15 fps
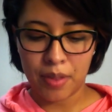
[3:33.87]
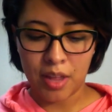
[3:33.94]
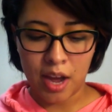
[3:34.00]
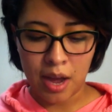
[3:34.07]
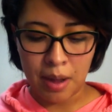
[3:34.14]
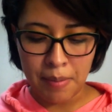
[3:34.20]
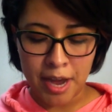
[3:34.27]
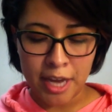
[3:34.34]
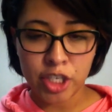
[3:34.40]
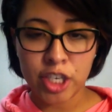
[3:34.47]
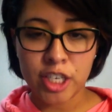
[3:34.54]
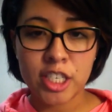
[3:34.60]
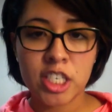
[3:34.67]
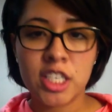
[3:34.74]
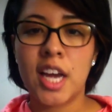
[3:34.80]
I
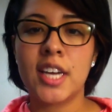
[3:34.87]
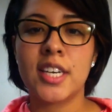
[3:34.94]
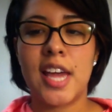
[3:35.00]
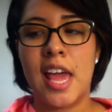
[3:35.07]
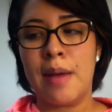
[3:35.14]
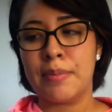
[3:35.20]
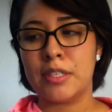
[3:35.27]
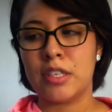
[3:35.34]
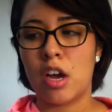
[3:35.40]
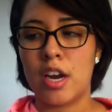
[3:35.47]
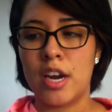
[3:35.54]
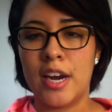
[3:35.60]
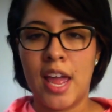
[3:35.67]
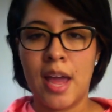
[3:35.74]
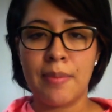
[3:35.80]
just checked Amazon,
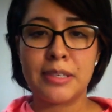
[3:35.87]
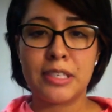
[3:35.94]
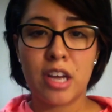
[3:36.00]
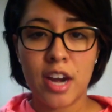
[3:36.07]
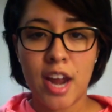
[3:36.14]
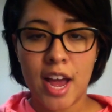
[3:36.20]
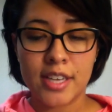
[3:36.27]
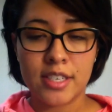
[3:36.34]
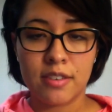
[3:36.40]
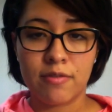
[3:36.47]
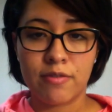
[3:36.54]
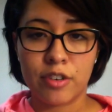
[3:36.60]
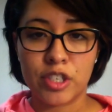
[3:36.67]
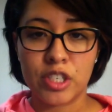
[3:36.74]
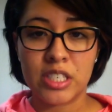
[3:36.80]
and Amazon has them
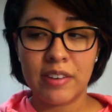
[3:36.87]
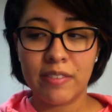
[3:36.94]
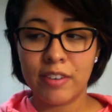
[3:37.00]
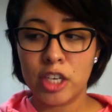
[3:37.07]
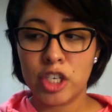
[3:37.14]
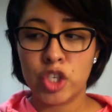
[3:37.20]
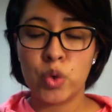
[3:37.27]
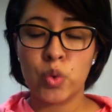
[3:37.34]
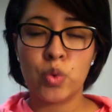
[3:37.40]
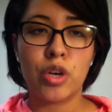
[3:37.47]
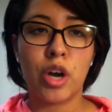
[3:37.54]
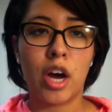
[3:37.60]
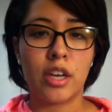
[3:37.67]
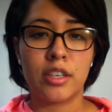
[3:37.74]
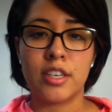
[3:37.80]
for
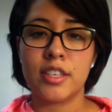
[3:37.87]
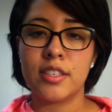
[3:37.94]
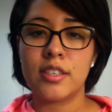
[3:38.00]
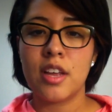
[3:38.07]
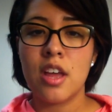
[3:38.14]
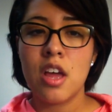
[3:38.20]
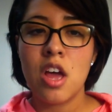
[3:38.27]
$72,